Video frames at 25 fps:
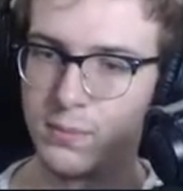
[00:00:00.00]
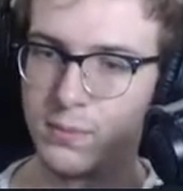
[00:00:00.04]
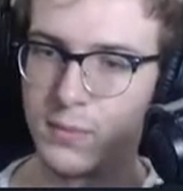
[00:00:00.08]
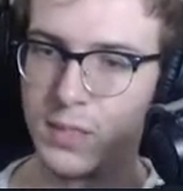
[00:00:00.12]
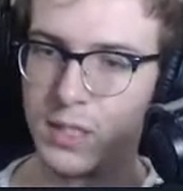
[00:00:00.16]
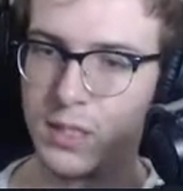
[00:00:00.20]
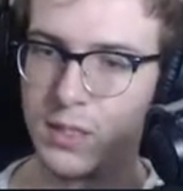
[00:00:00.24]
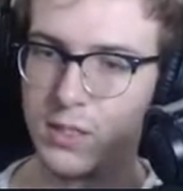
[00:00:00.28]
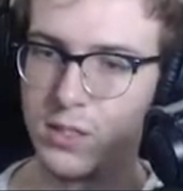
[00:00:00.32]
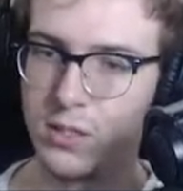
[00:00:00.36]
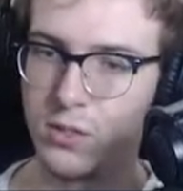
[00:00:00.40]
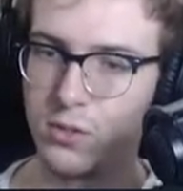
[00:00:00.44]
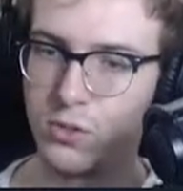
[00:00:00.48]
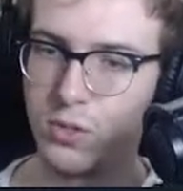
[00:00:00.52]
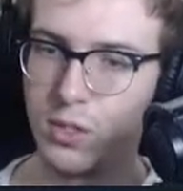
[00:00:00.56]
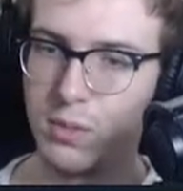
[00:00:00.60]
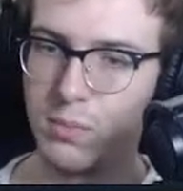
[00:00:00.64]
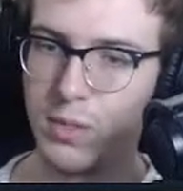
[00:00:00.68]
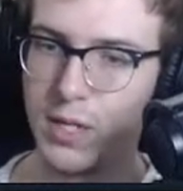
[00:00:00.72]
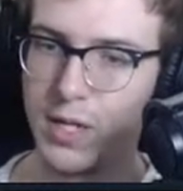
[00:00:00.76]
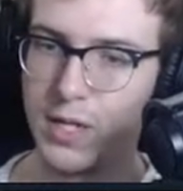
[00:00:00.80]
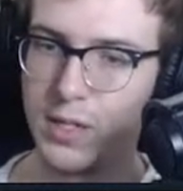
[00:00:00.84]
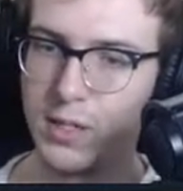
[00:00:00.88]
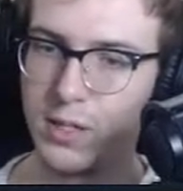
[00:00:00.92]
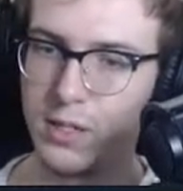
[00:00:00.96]
This looks really
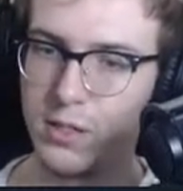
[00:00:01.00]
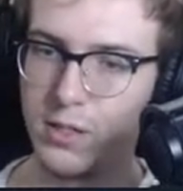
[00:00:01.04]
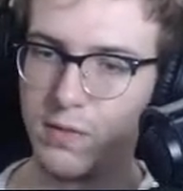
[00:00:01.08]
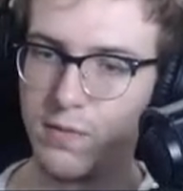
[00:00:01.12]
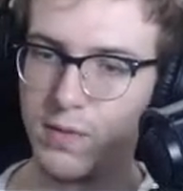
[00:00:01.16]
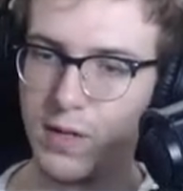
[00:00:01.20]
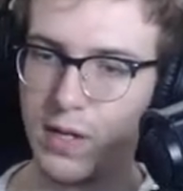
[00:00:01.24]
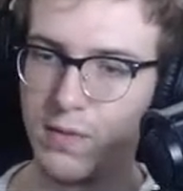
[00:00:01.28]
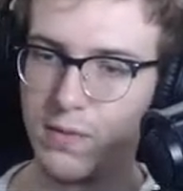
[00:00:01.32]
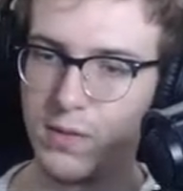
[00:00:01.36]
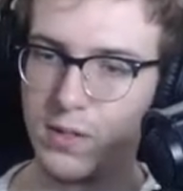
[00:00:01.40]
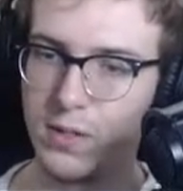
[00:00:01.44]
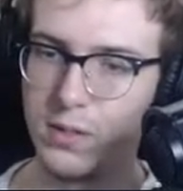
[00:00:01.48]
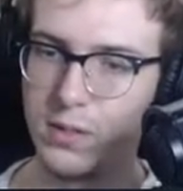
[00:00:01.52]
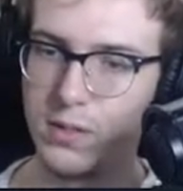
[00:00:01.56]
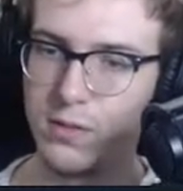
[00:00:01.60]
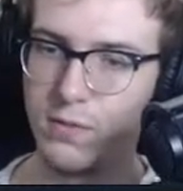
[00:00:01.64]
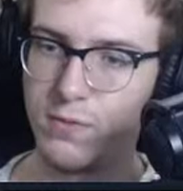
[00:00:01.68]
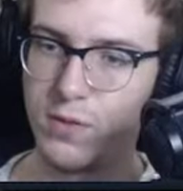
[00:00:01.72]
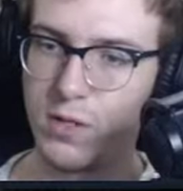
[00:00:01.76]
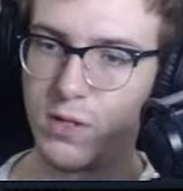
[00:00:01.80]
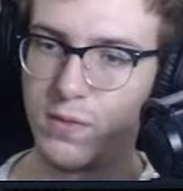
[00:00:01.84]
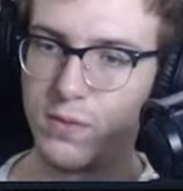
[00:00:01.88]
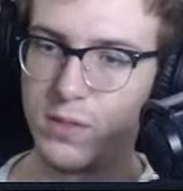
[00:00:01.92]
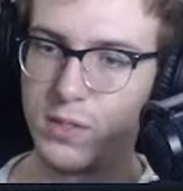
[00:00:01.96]
bland. It'll
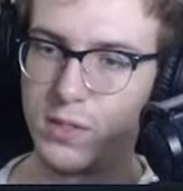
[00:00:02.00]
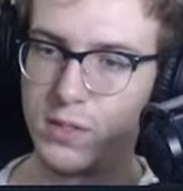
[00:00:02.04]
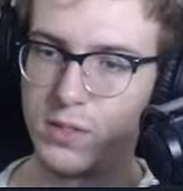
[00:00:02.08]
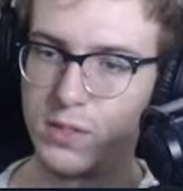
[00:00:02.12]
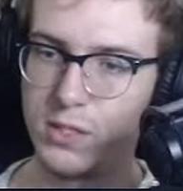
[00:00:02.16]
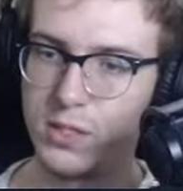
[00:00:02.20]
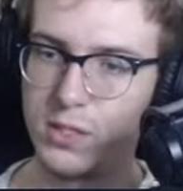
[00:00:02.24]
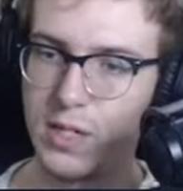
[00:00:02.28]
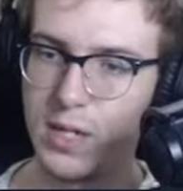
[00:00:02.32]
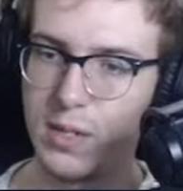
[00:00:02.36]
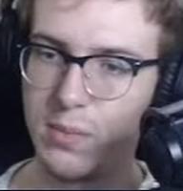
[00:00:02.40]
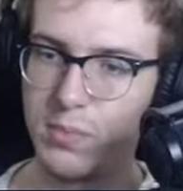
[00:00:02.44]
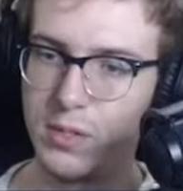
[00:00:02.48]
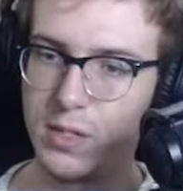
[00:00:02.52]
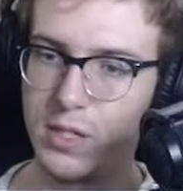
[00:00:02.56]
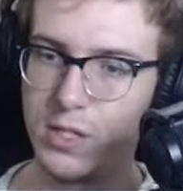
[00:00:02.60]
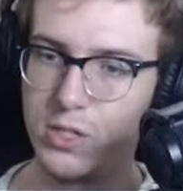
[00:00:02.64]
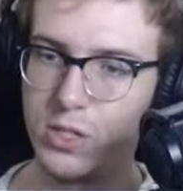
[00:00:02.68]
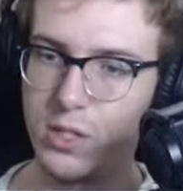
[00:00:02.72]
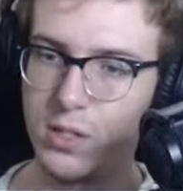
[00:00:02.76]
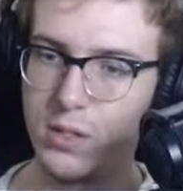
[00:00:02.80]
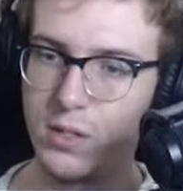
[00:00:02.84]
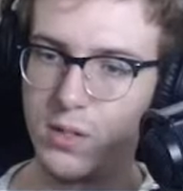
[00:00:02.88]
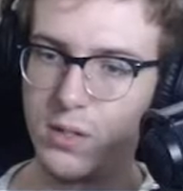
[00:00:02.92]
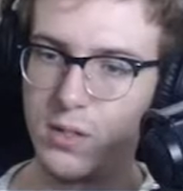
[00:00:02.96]
devolve into sniping
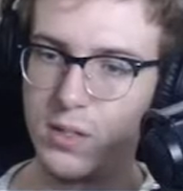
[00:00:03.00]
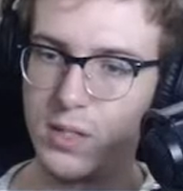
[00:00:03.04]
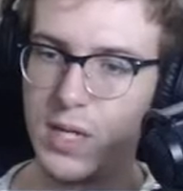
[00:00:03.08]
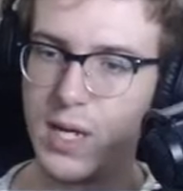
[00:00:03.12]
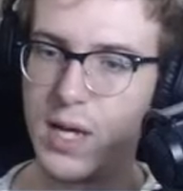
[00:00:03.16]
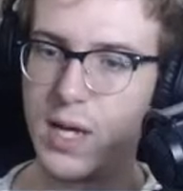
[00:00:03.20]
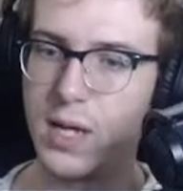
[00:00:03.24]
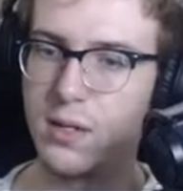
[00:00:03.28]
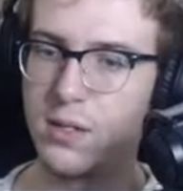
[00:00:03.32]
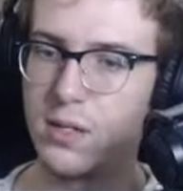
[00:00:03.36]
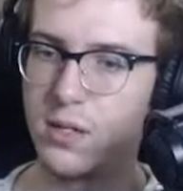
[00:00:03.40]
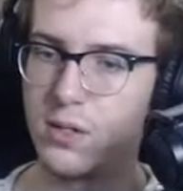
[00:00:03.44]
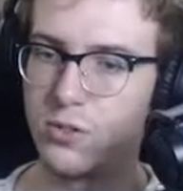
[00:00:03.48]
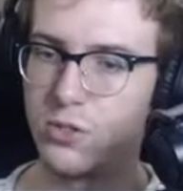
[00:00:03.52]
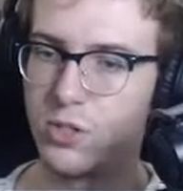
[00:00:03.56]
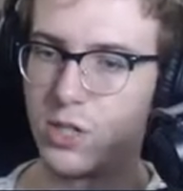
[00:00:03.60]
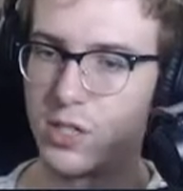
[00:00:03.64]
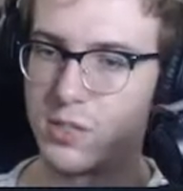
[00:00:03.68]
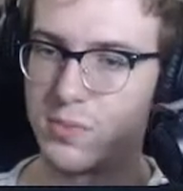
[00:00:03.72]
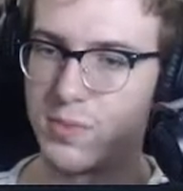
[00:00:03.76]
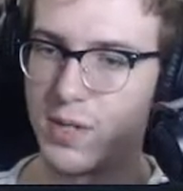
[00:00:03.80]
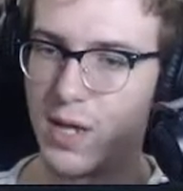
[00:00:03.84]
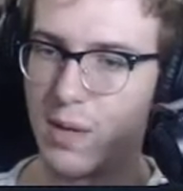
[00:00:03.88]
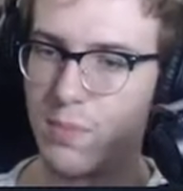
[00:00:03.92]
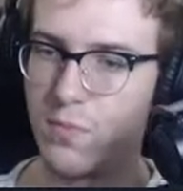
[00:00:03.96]
each other. Yeah, no,
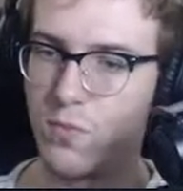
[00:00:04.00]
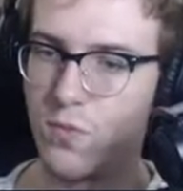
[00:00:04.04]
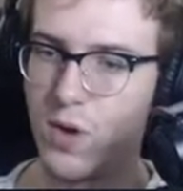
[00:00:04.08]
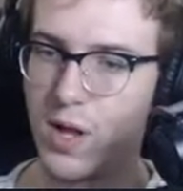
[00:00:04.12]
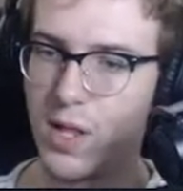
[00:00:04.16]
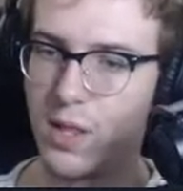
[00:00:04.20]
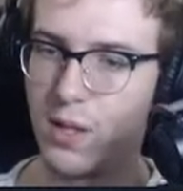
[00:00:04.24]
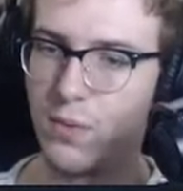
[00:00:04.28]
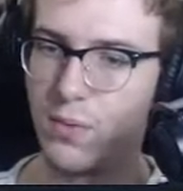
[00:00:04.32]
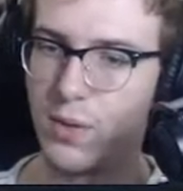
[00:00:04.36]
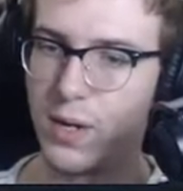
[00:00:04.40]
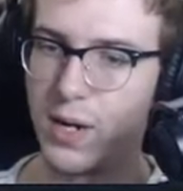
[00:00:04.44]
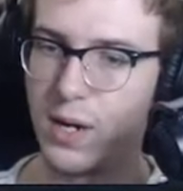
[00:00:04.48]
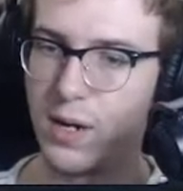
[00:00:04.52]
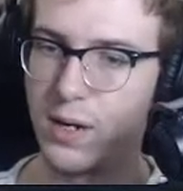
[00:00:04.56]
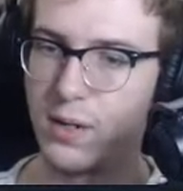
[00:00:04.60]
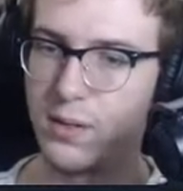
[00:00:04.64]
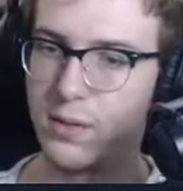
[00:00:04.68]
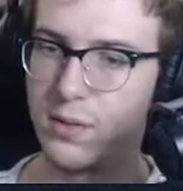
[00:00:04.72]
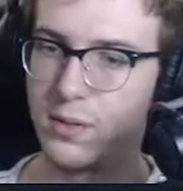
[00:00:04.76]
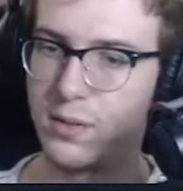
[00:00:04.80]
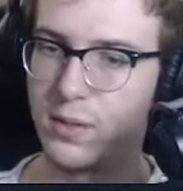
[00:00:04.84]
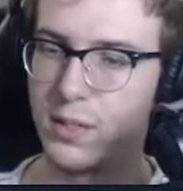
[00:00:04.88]
trust me, I'm well aware.